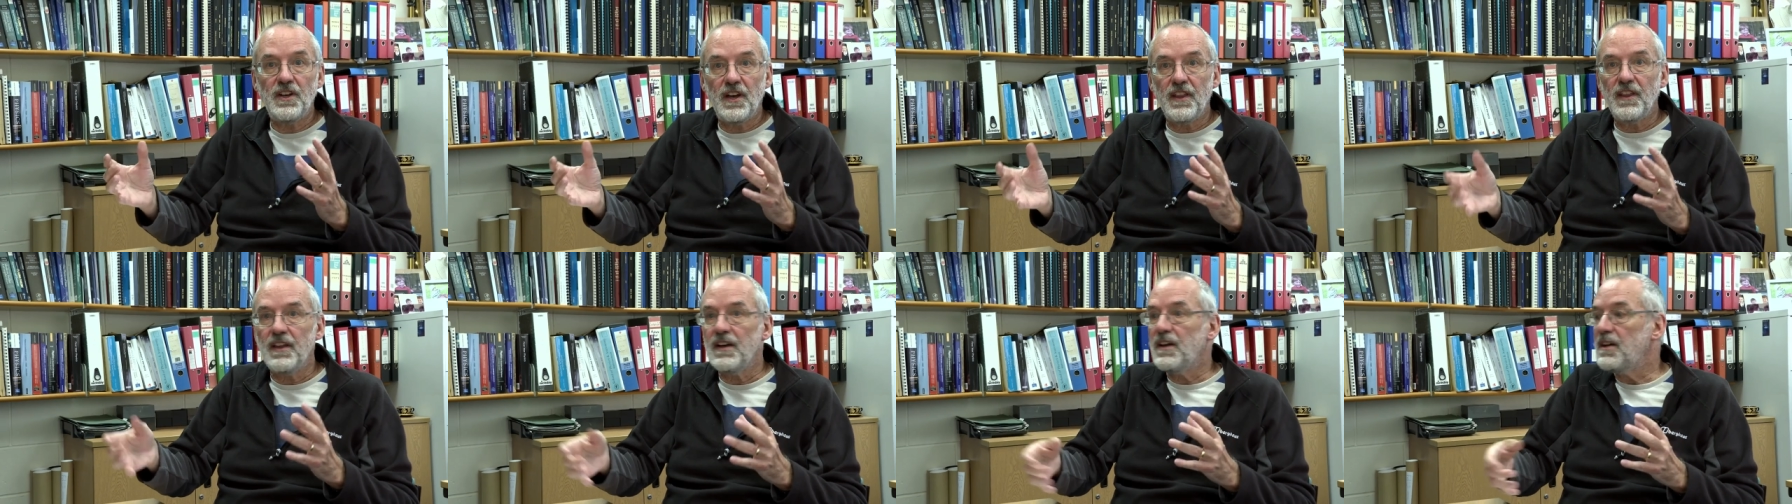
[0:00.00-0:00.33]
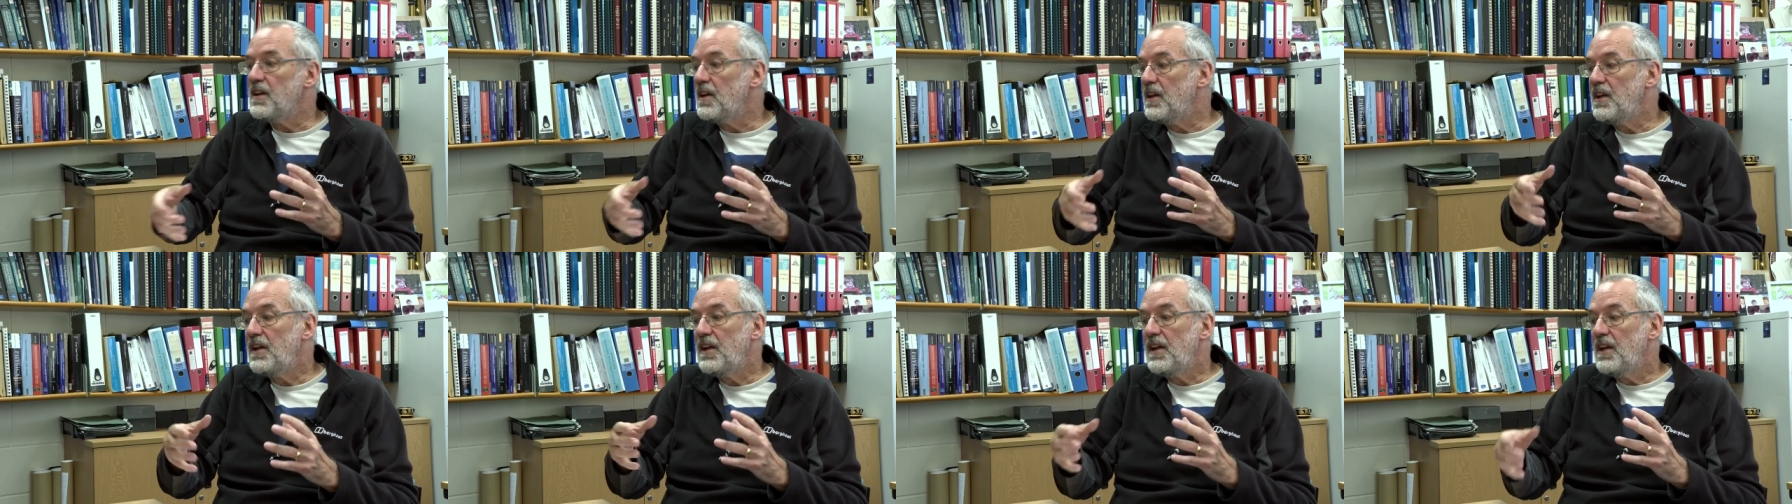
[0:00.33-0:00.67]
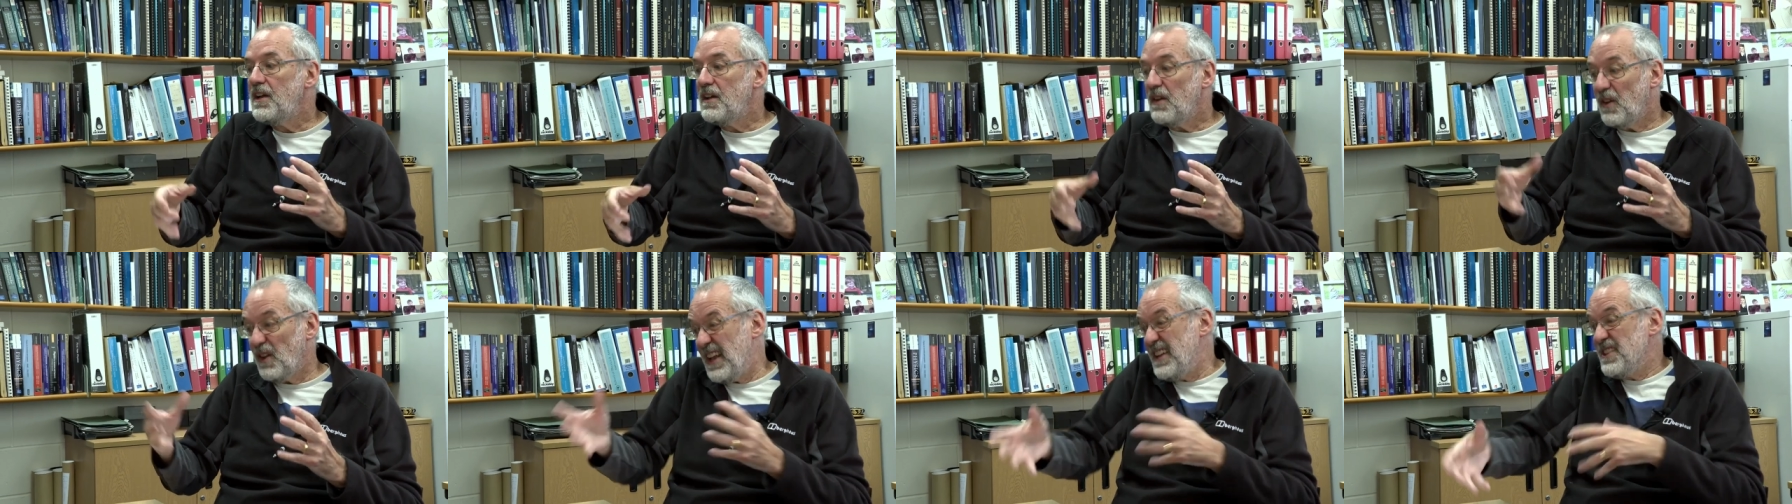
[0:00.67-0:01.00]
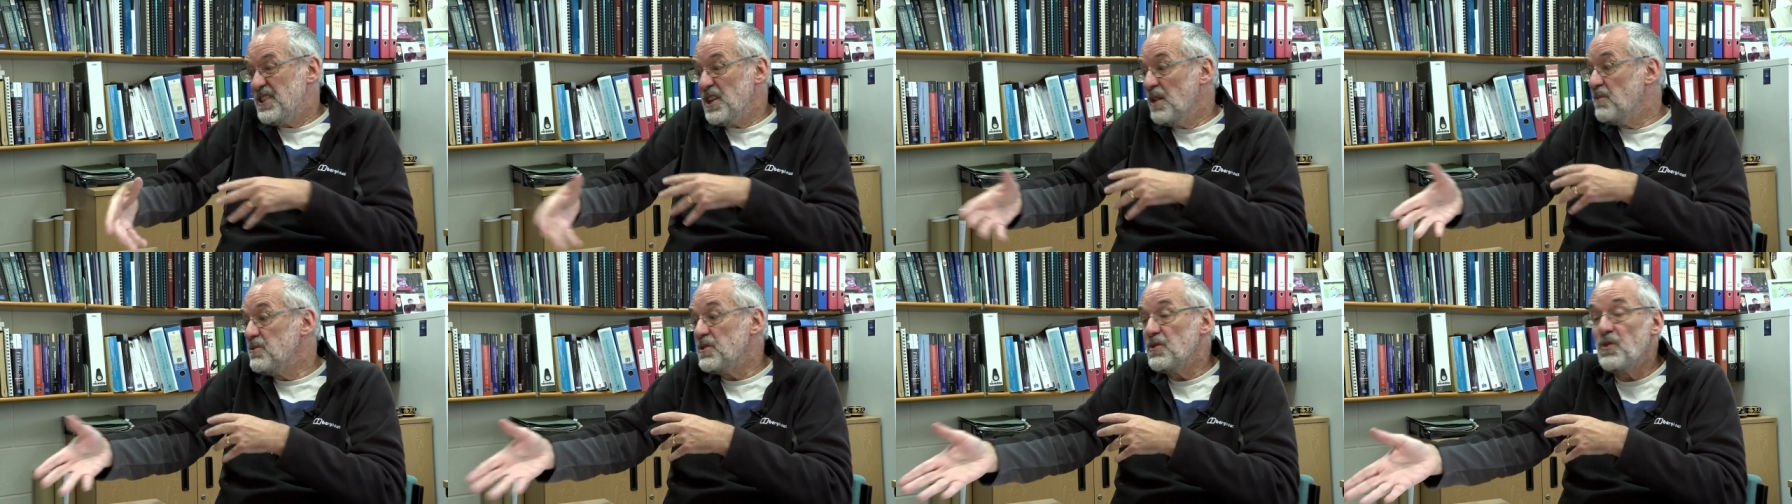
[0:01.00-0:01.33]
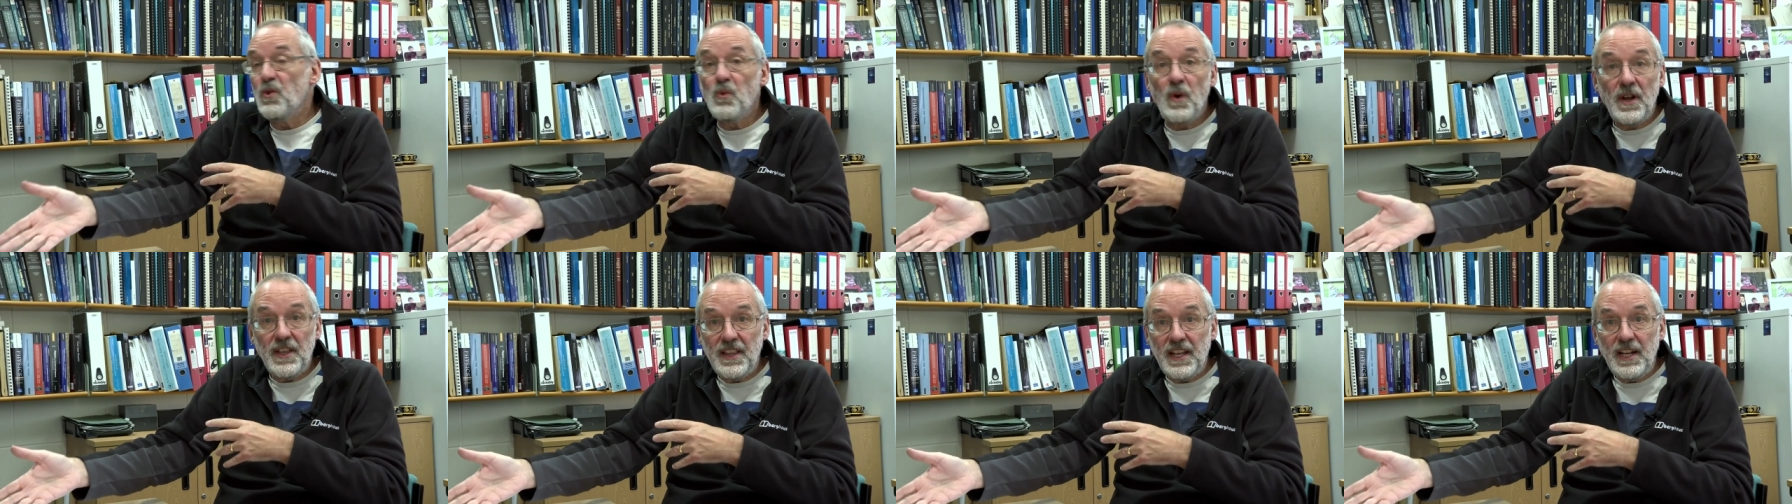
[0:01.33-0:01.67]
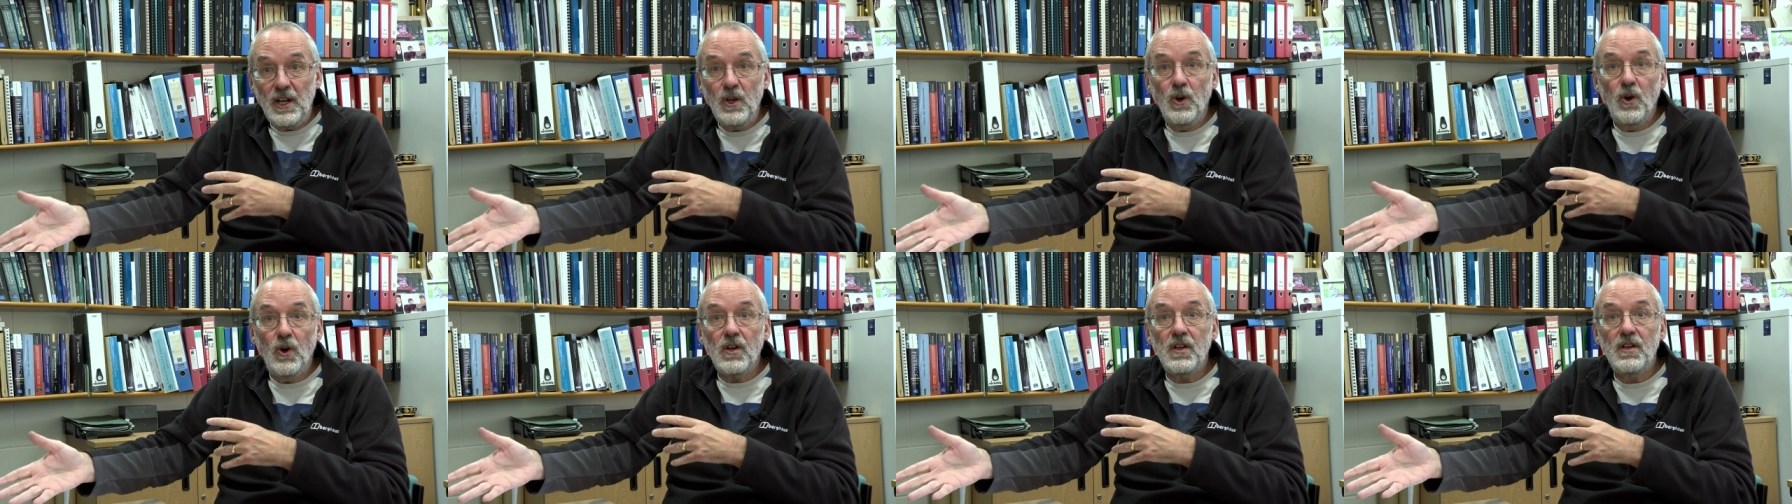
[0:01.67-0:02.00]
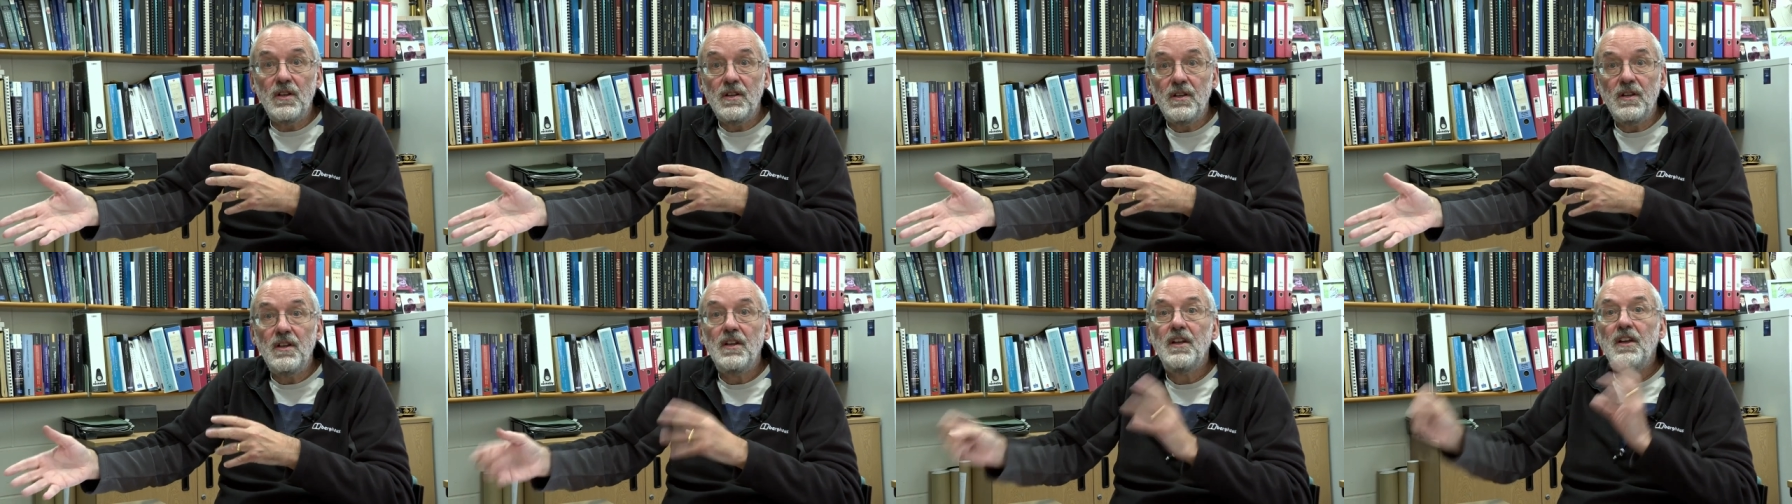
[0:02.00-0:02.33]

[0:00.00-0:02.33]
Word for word: other in terms of the way they look.